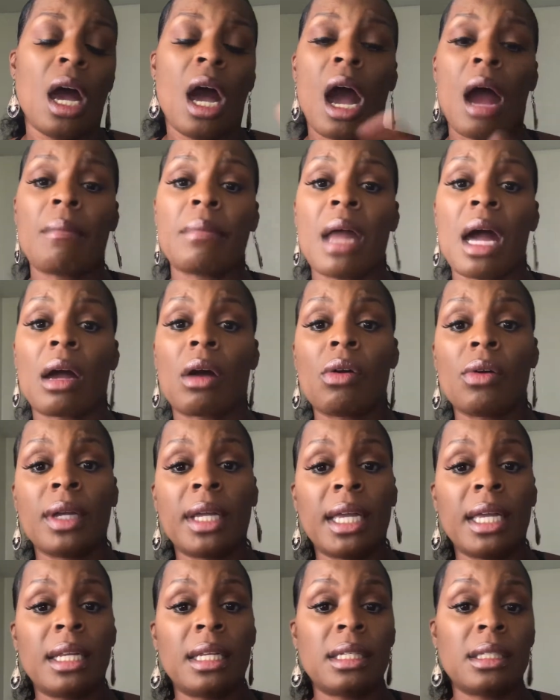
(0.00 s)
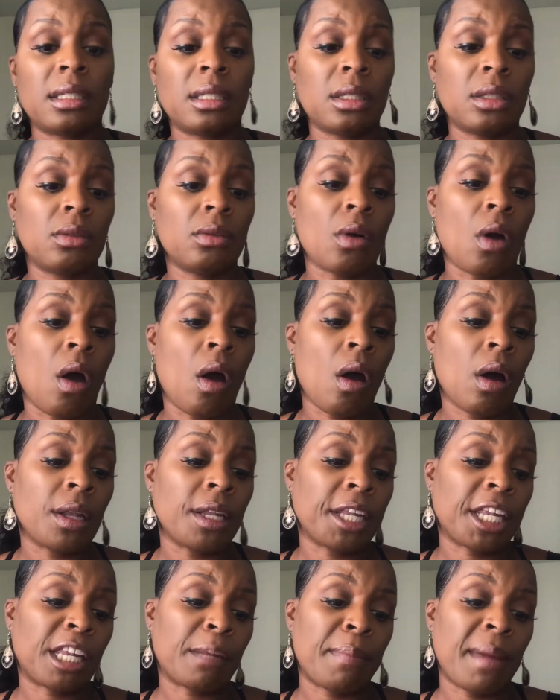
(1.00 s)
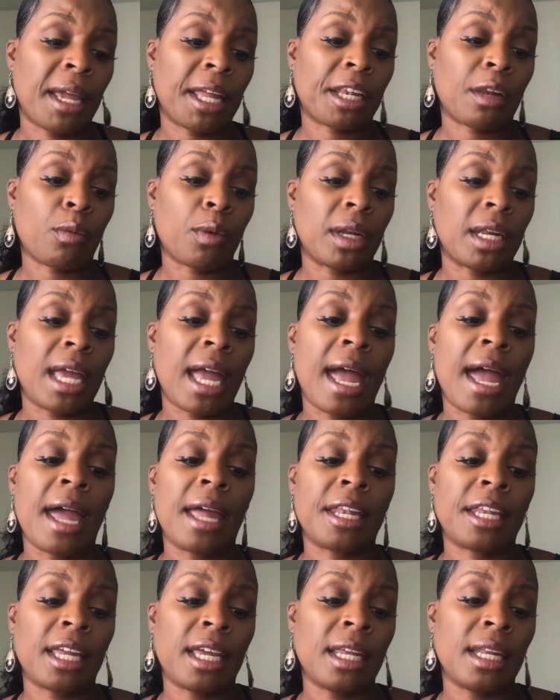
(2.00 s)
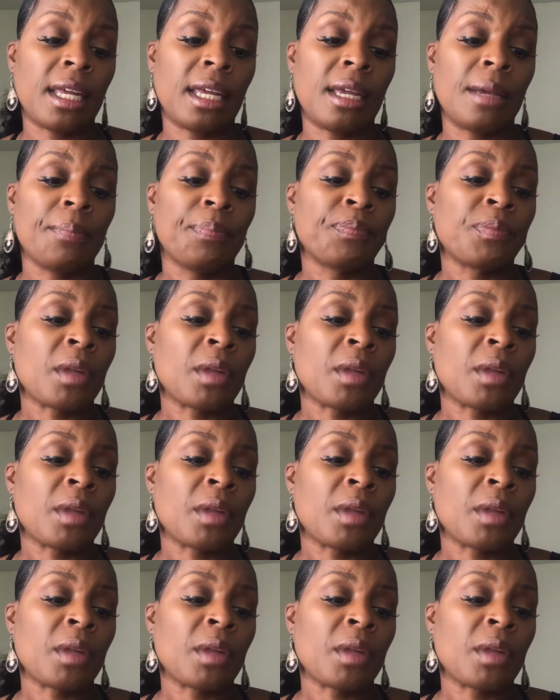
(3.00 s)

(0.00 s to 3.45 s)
I'm not going to get into all the specs of what it has in it,